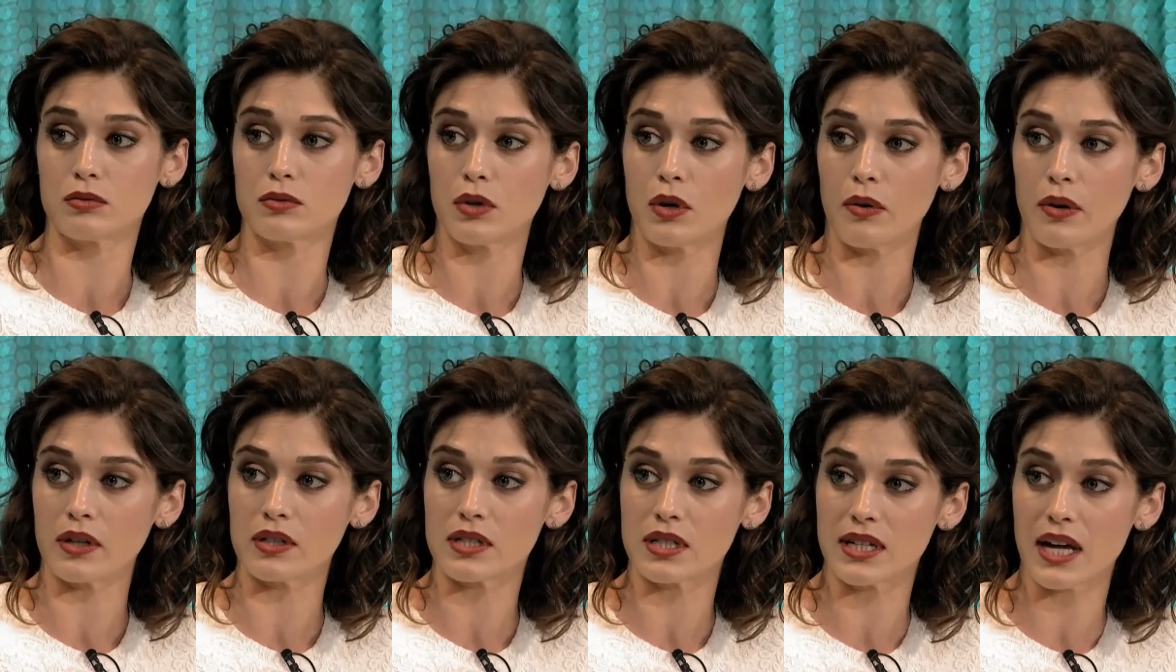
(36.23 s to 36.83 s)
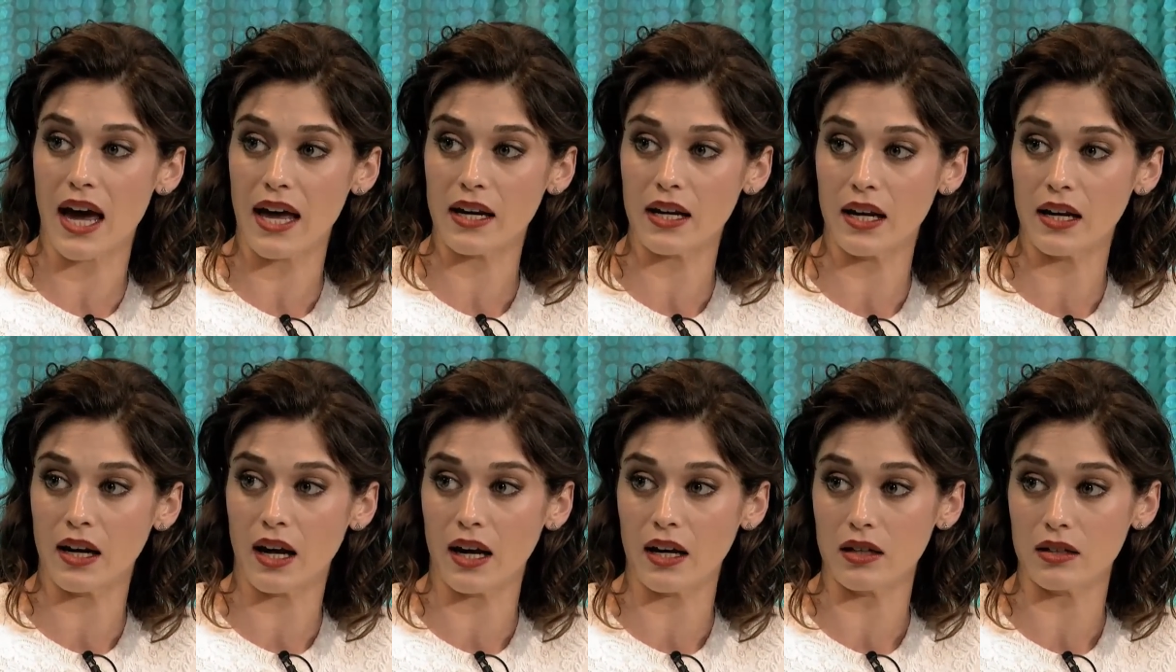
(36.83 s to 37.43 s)
going to get.
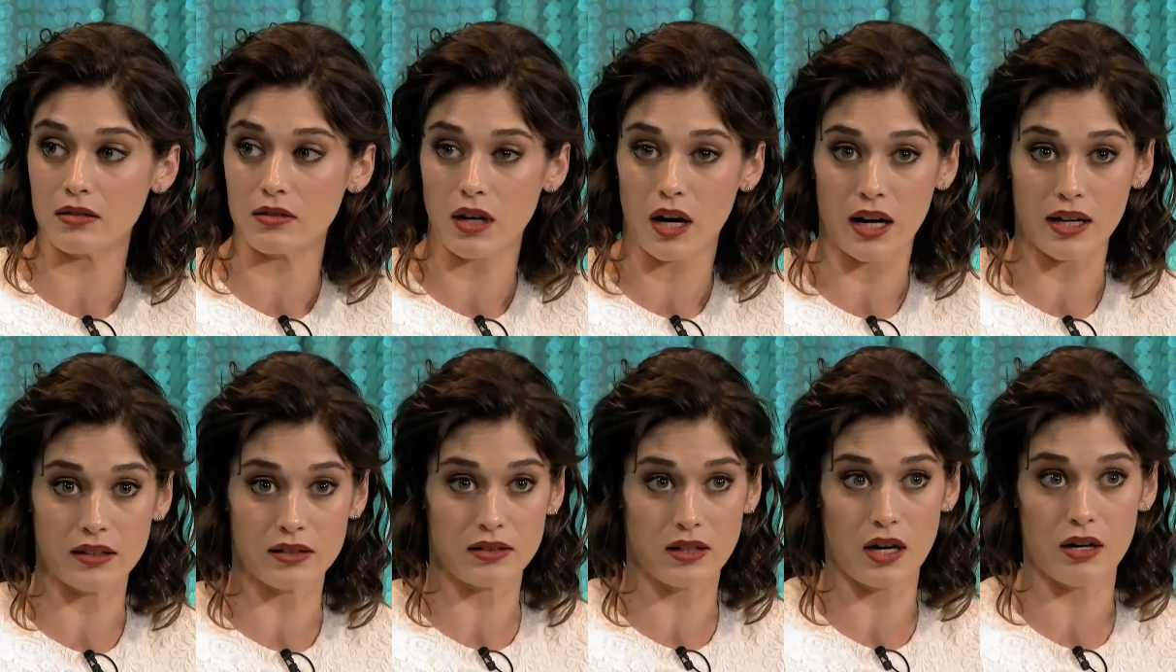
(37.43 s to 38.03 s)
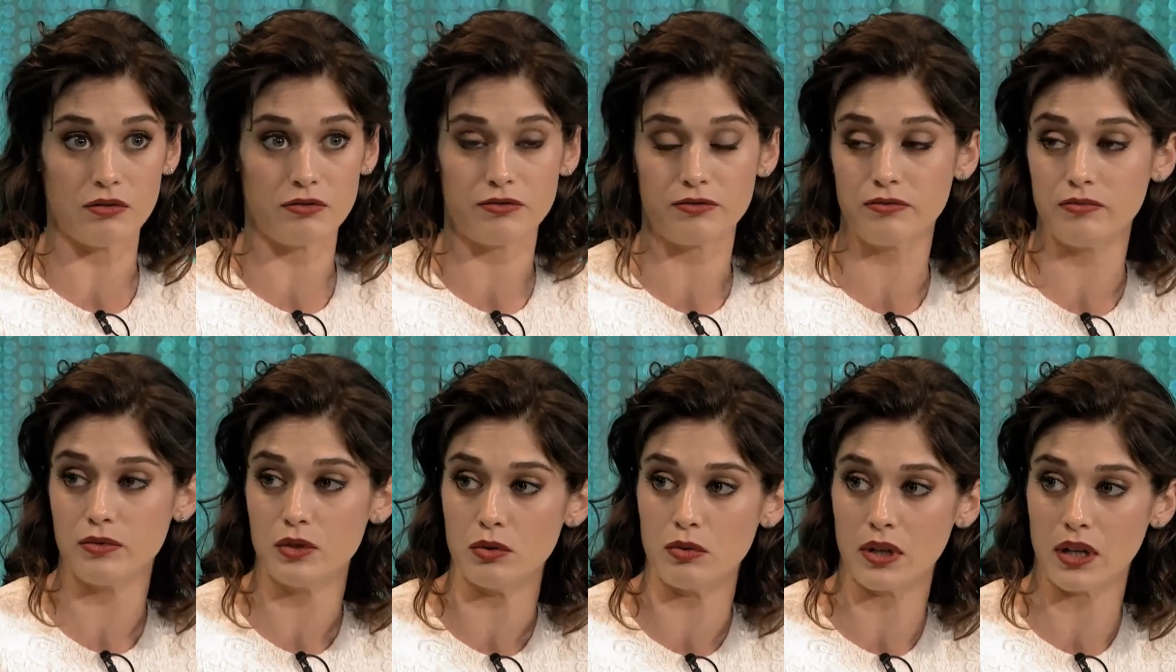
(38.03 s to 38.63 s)
And I, I love
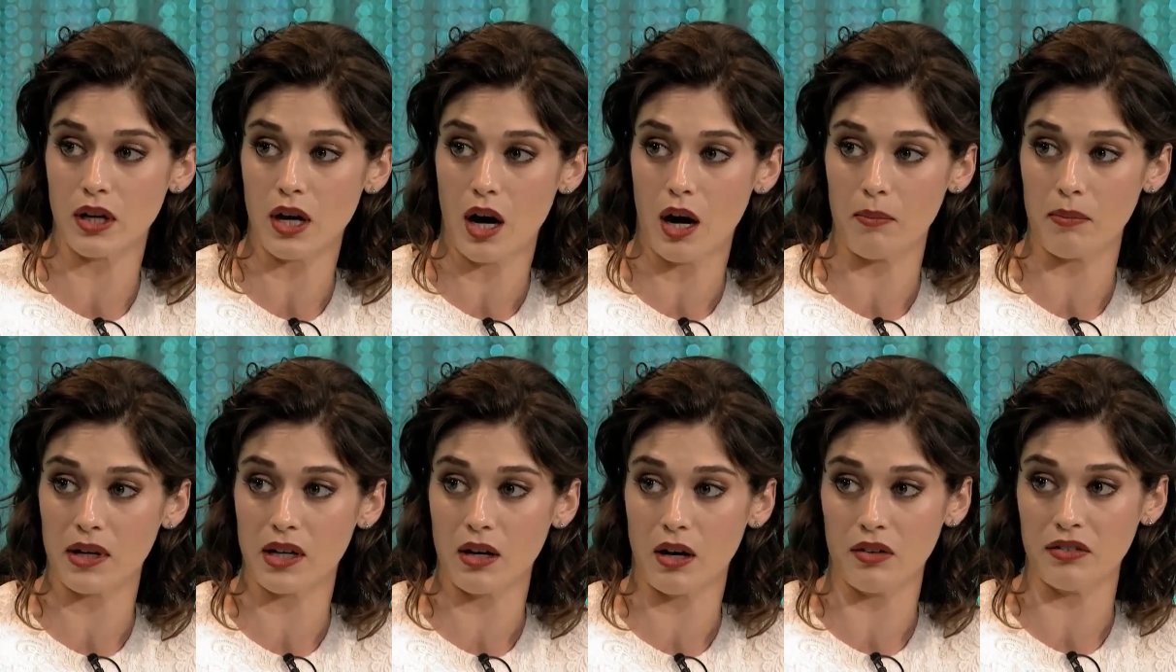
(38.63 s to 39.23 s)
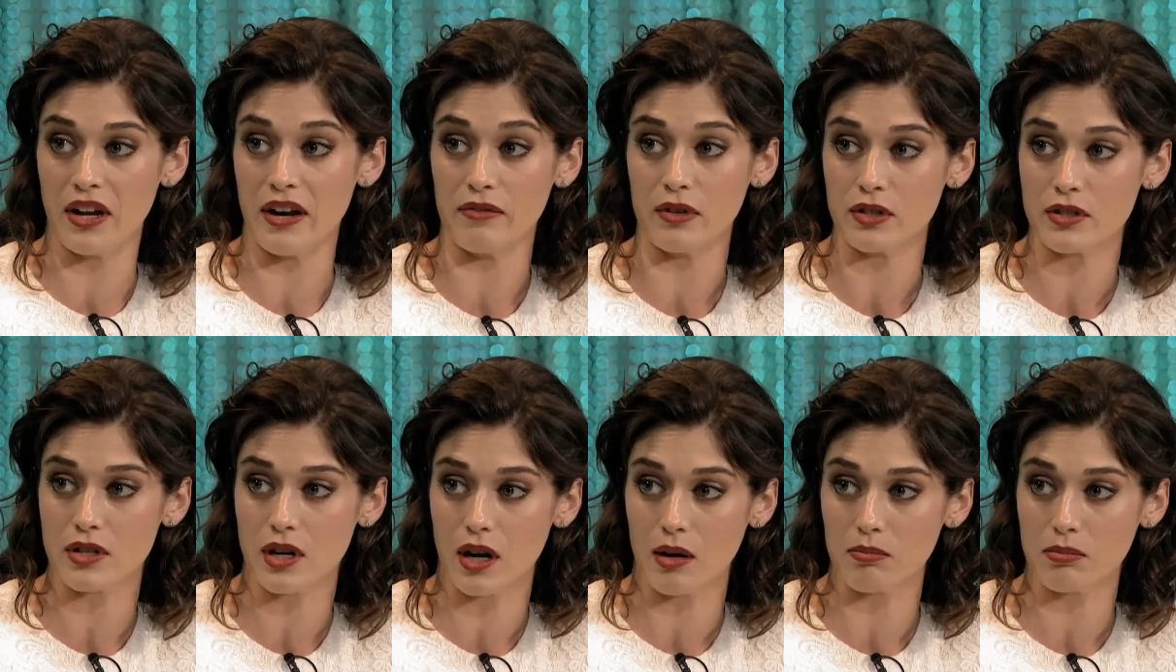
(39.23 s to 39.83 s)
doing comedy. I'll never
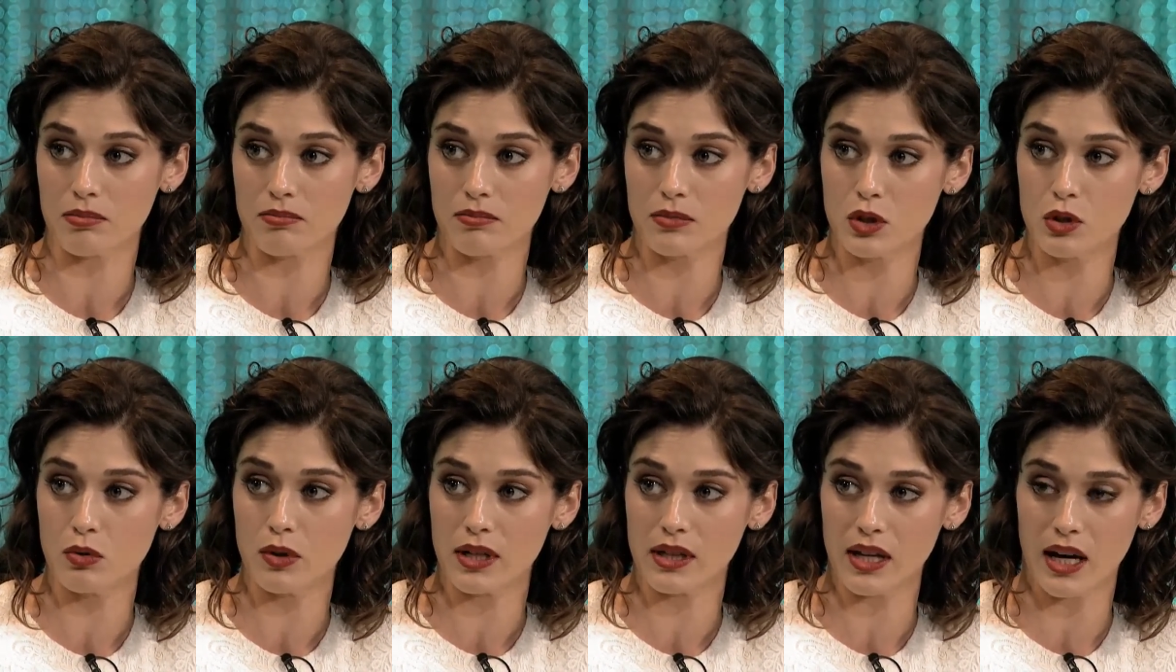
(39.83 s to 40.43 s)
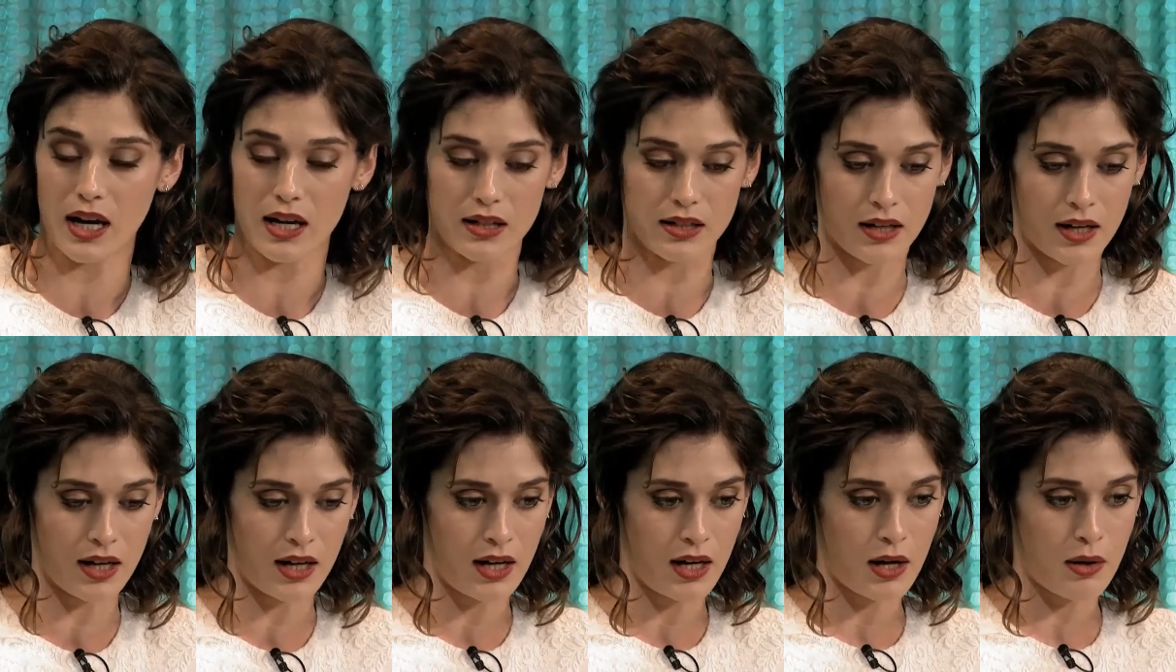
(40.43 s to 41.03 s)
stop doing that.
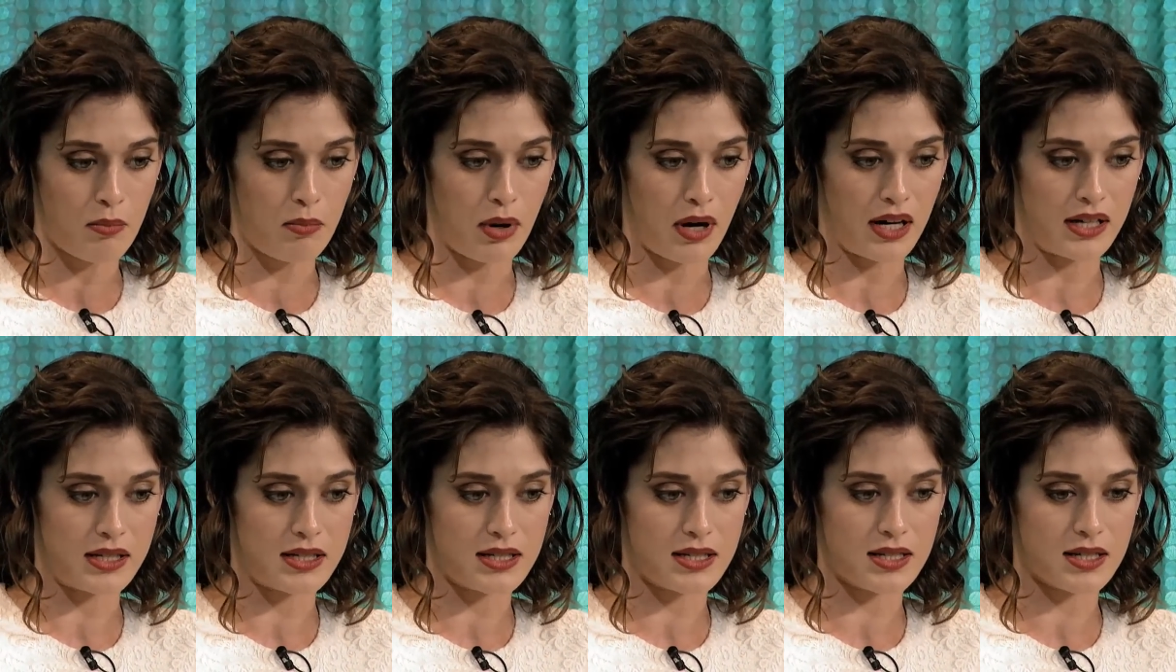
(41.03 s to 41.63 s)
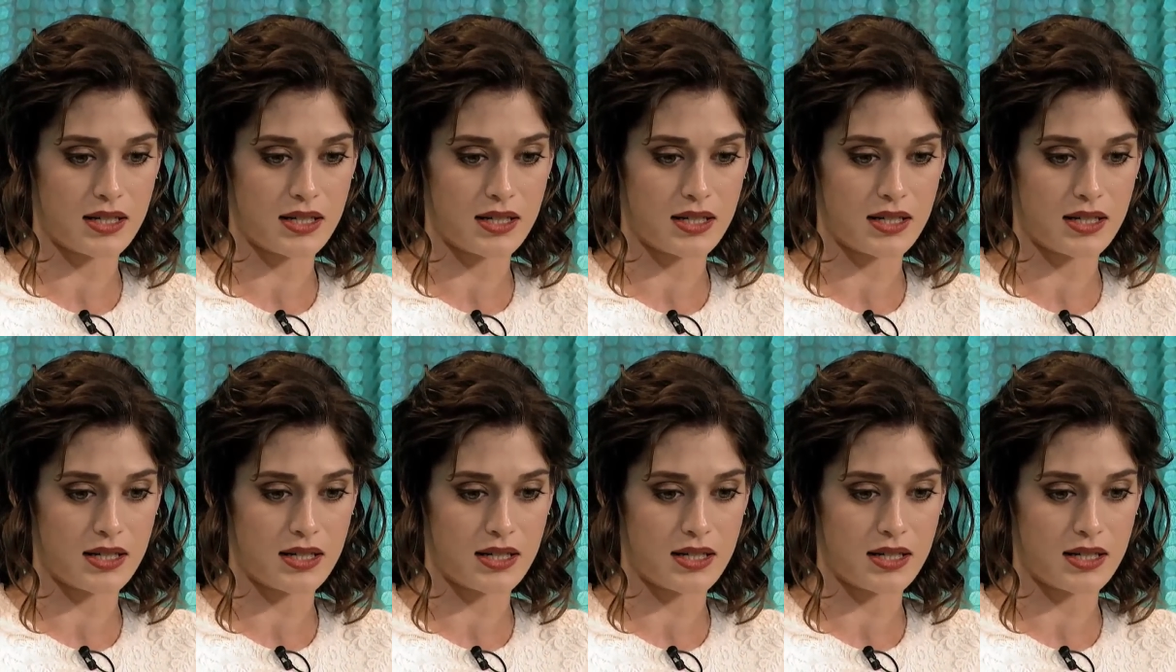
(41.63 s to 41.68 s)
But